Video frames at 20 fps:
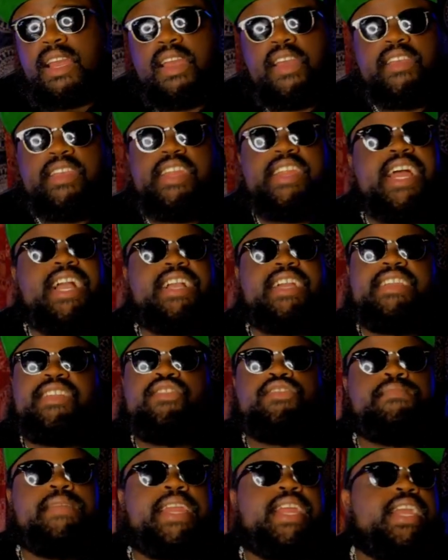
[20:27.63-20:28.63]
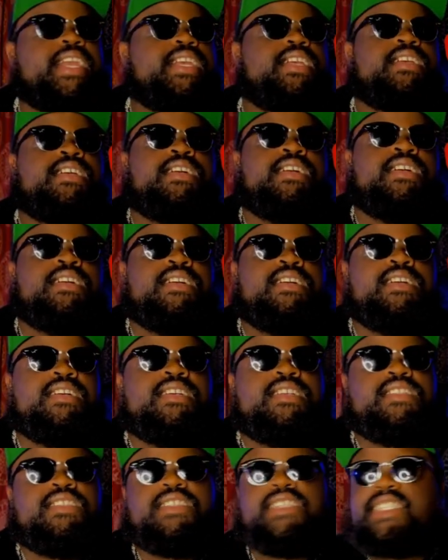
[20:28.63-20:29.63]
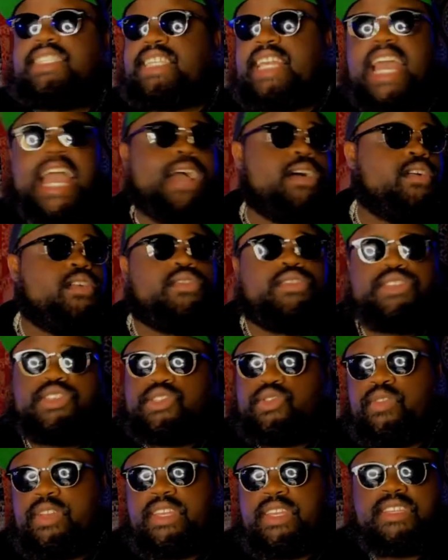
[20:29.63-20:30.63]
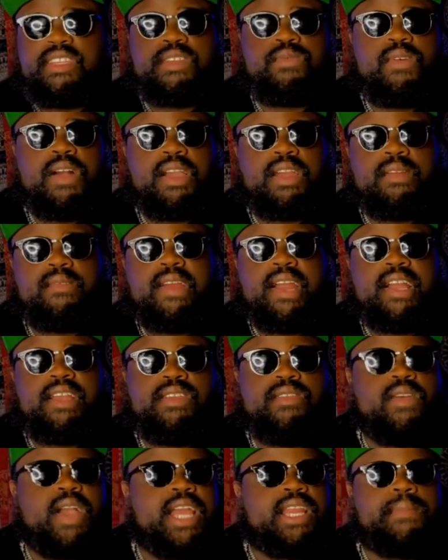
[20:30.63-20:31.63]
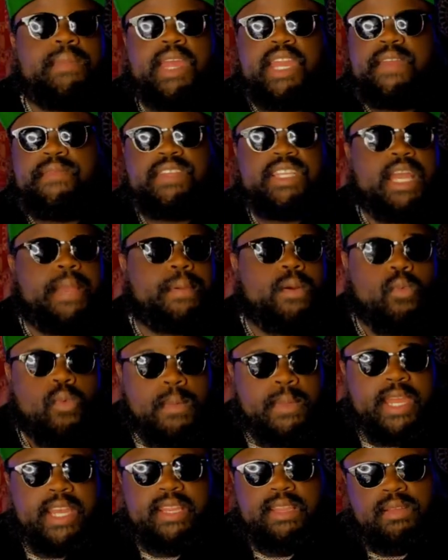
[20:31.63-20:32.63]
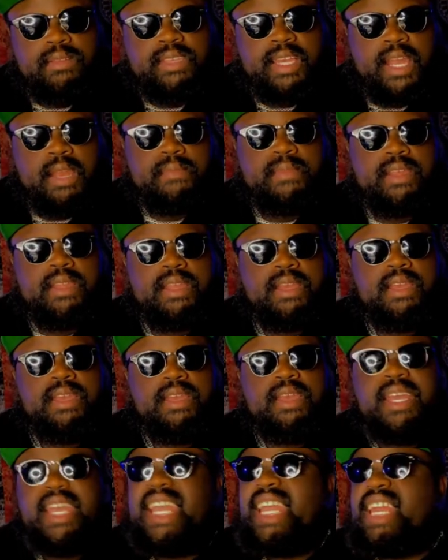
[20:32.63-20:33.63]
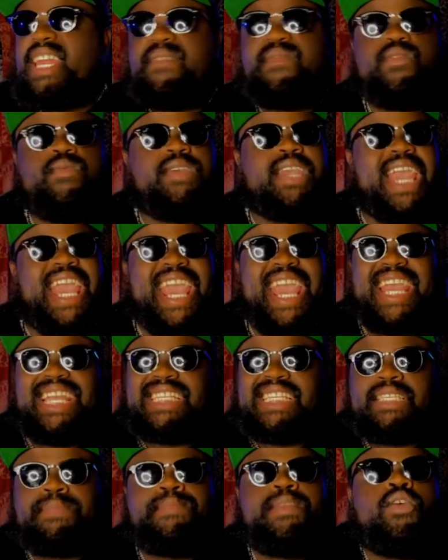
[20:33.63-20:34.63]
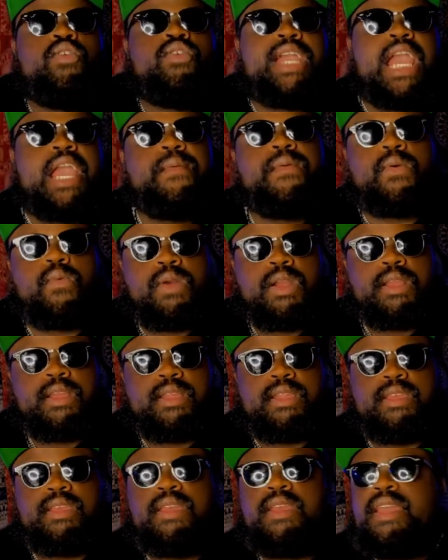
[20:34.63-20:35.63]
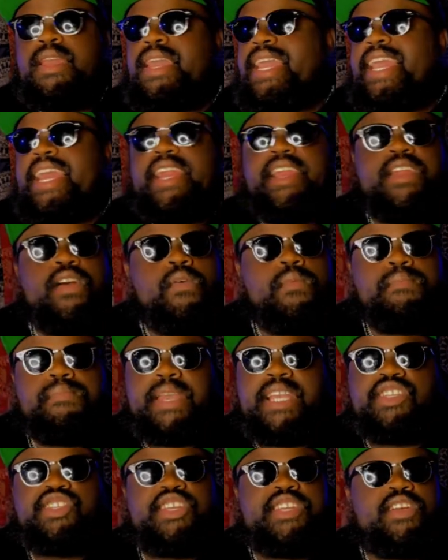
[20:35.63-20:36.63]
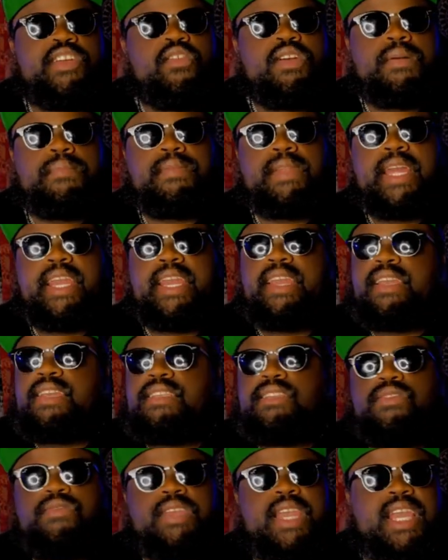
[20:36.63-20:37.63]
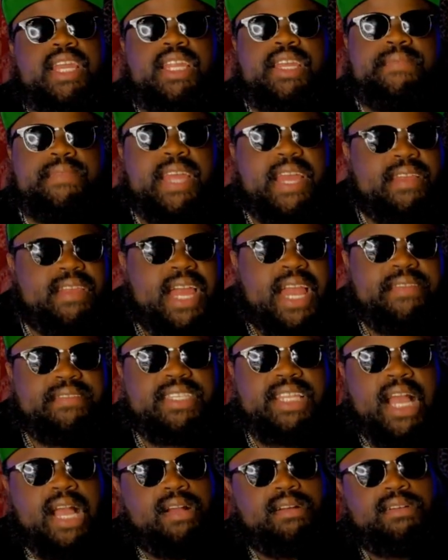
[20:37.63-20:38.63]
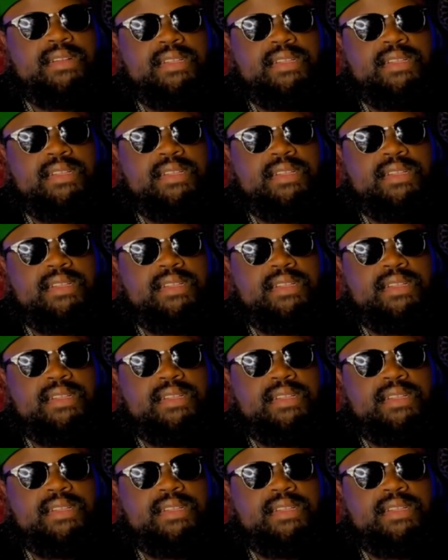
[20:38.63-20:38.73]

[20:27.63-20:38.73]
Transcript: You're not gonna those men ain't just out on the streets, just walking around. You're gonna have to be a different type of woman to get those kind of men. And if you can't, just be okay with working and don't bitch and don't complain because you can't live that lifestyle.